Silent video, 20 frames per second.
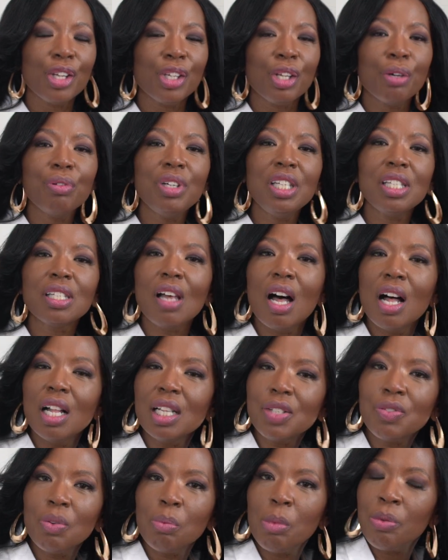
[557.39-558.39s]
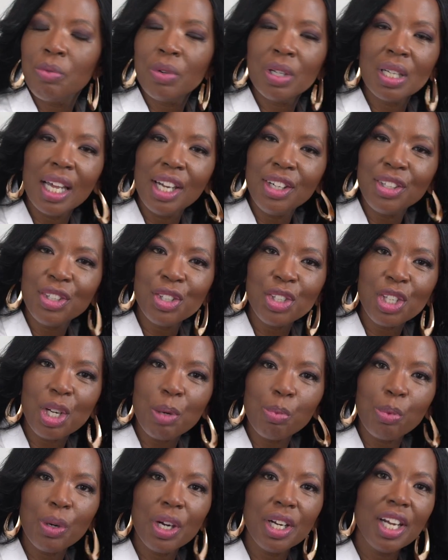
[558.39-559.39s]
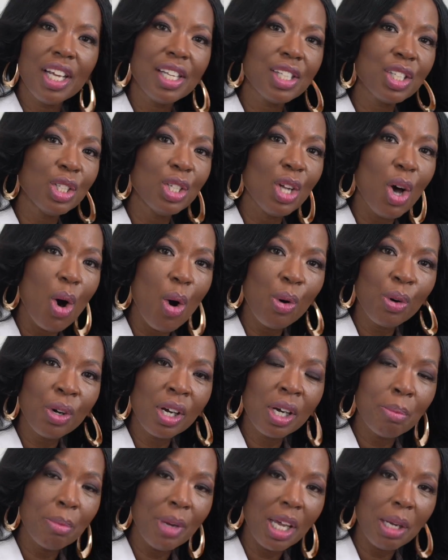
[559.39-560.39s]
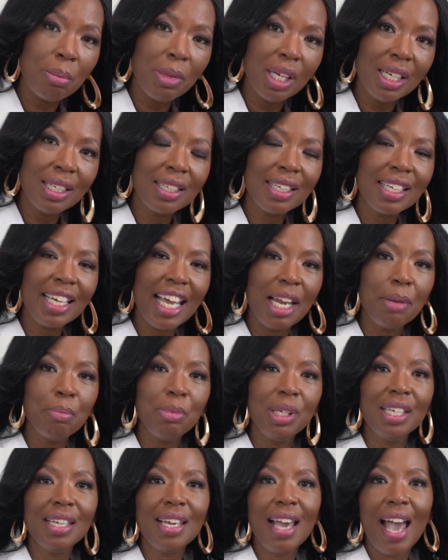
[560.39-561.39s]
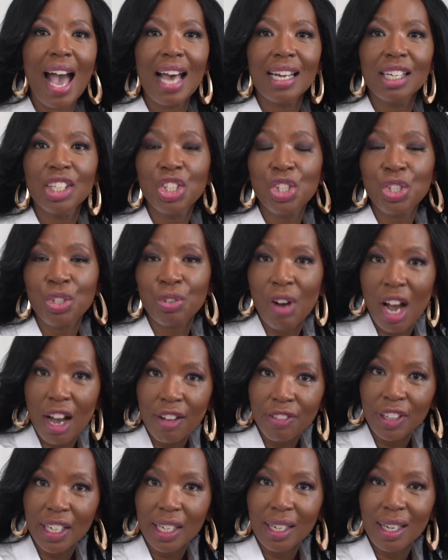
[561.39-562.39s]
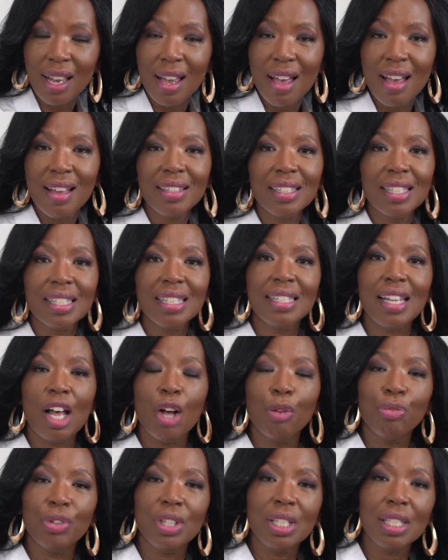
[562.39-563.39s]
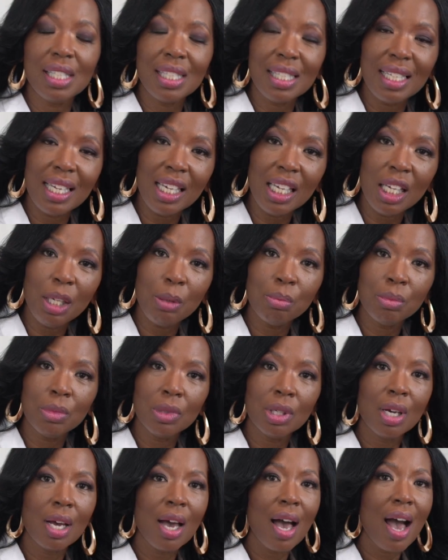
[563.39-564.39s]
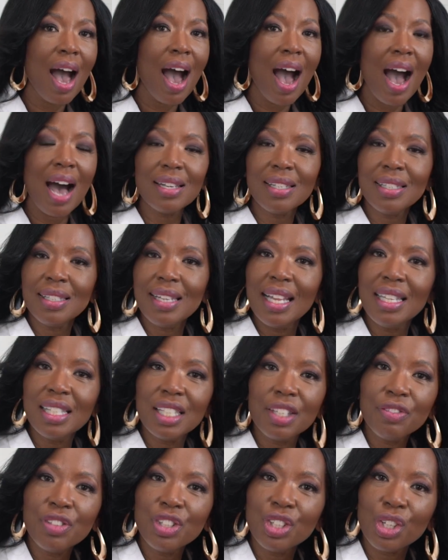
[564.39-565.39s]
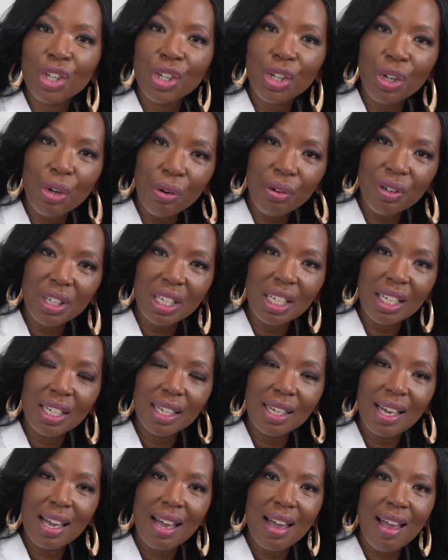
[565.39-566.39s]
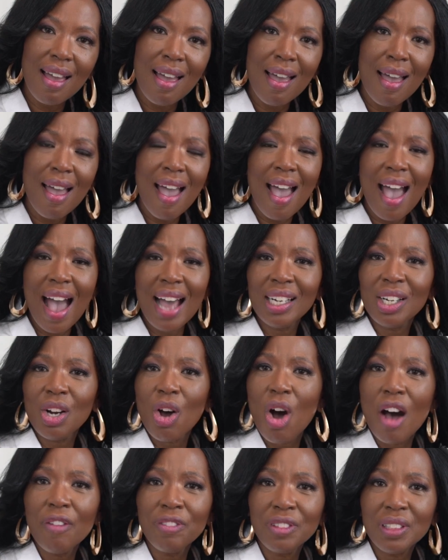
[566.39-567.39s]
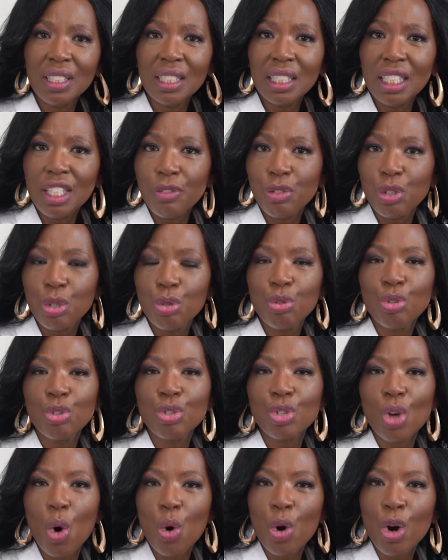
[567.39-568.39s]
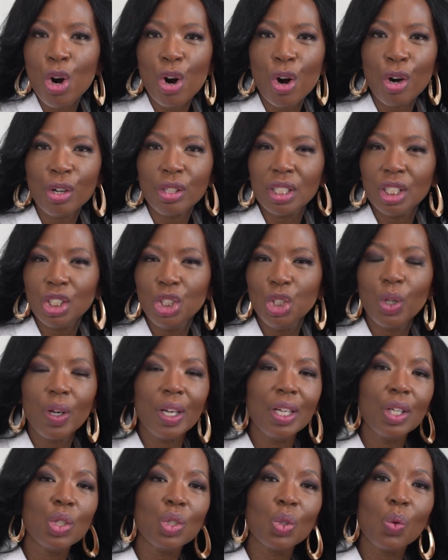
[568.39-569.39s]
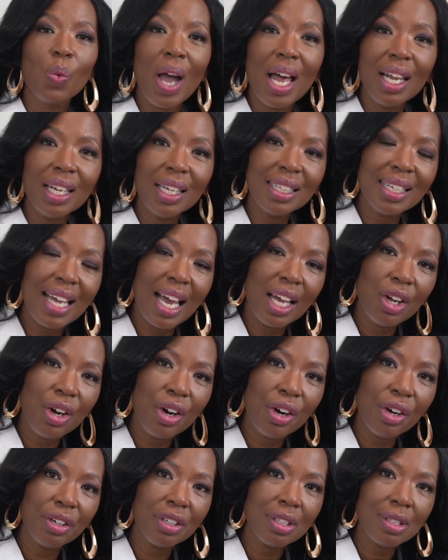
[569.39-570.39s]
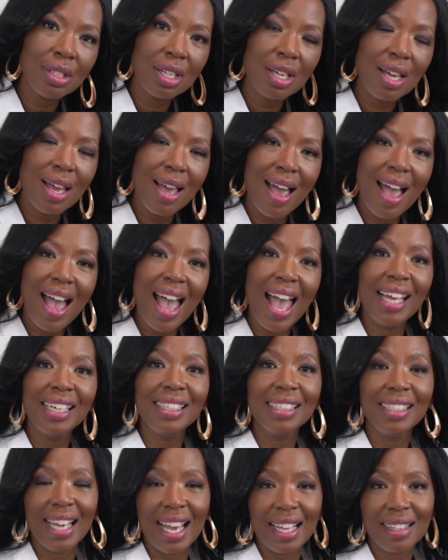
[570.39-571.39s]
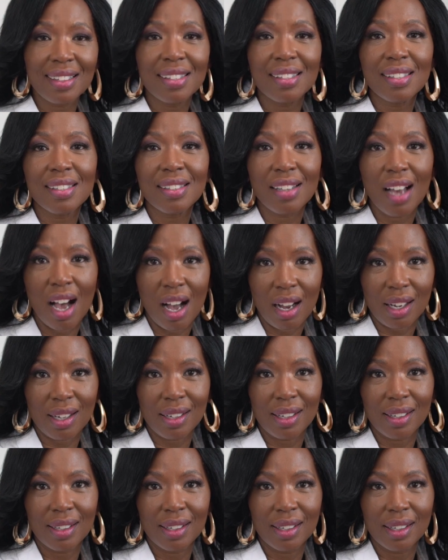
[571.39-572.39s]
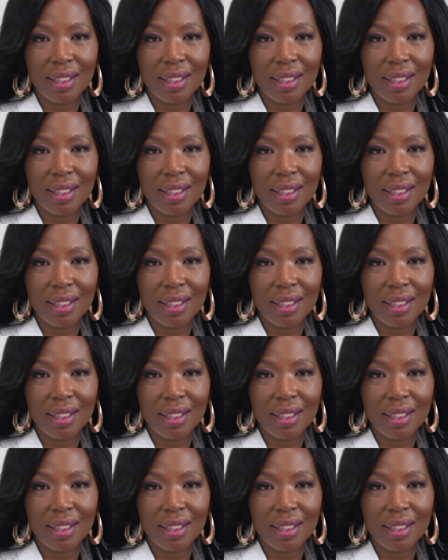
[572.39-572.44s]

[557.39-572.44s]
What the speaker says: The results from a relationship where there's no commitment can be catastrophic to self-esteem, our sense of security, and it often leaves you so hurt that you can dwell in that hurt and get stuck.